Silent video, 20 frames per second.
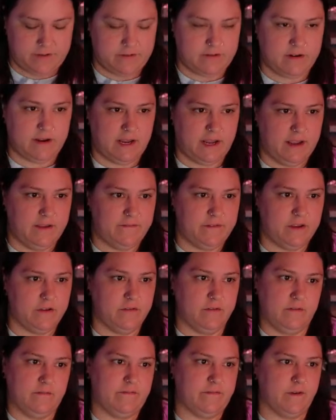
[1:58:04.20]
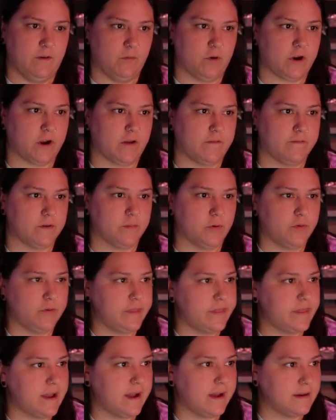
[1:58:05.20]
right? If you feel more comfortable
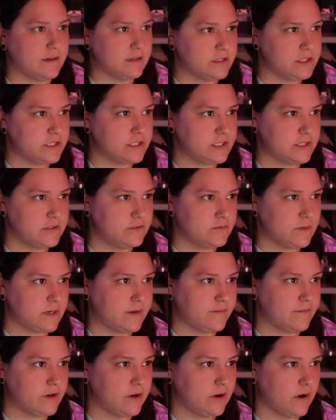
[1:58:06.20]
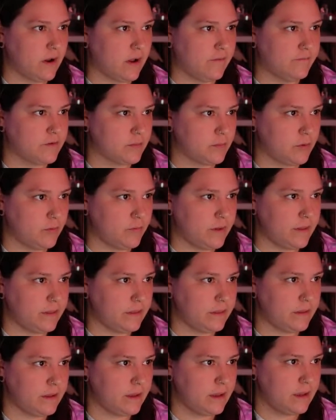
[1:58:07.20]
with that, just use whatever you're comfortable with
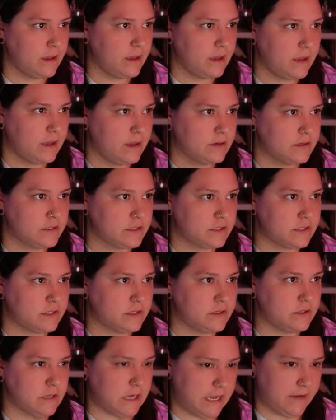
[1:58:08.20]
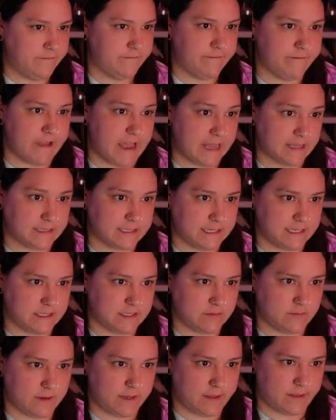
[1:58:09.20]
and
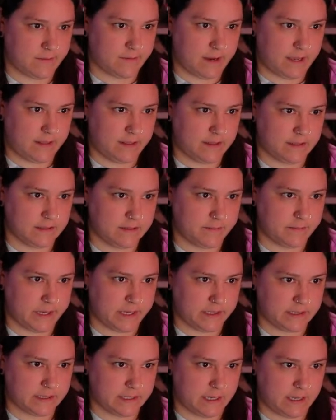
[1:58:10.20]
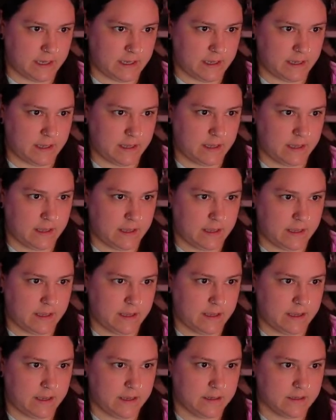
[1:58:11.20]
fastest with, right? That's the biggest thing.
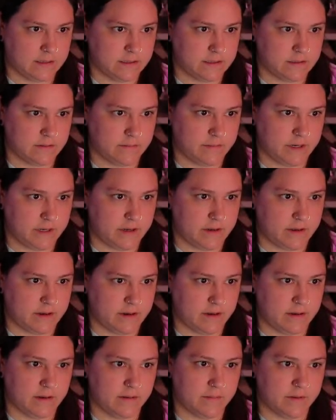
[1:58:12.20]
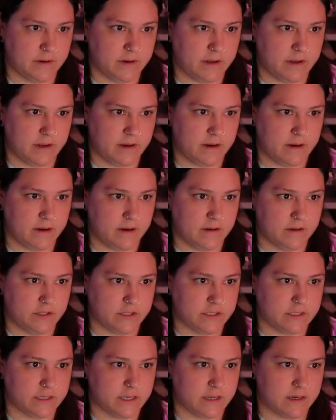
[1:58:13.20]
So I'm going to kind of come in here and
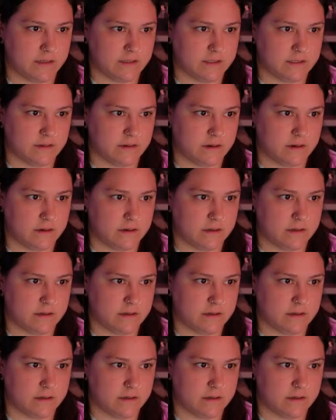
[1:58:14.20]
just kind of start